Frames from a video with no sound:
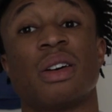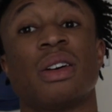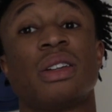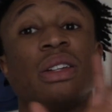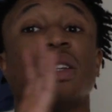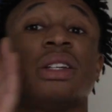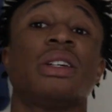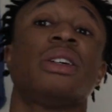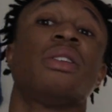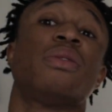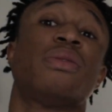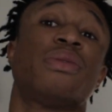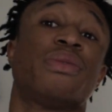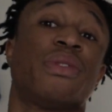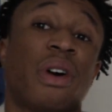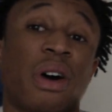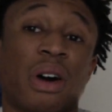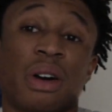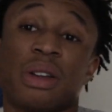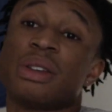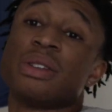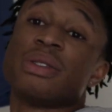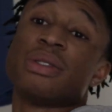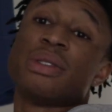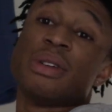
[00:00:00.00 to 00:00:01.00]
we're
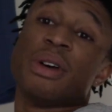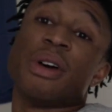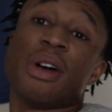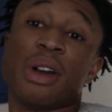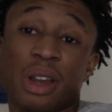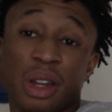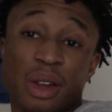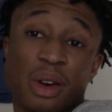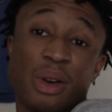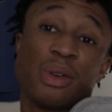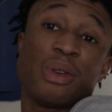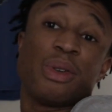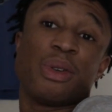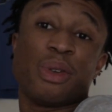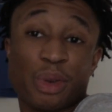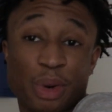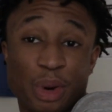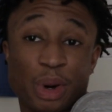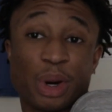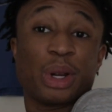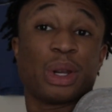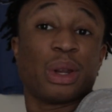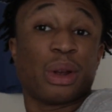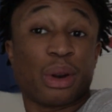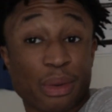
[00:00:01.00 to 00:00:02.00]

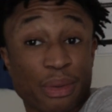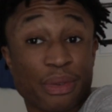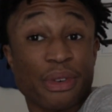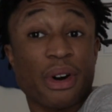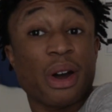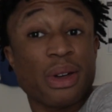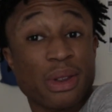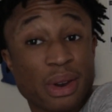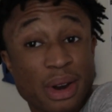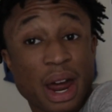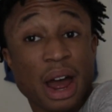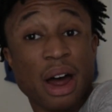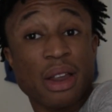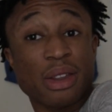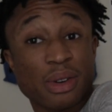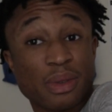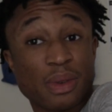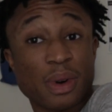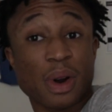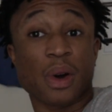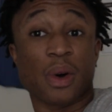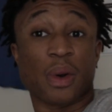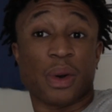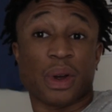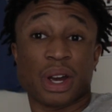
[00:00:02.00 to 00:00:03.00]
a little farther down the
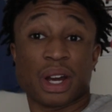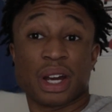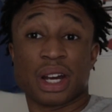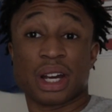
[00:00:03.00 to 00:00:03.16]
road.